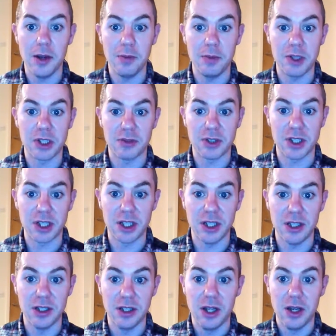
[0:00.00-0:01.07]
which
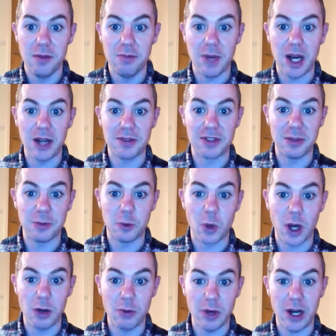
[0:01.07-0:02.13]
obviously might have seemed
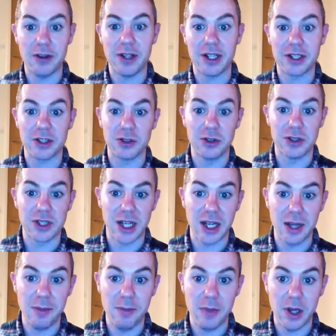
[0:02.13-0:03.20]
quite rare at that sort of
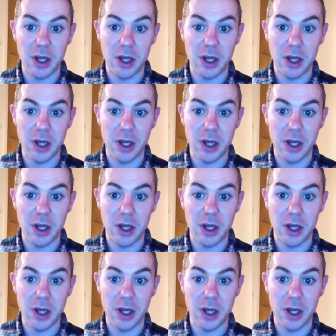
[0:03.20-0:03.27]
time,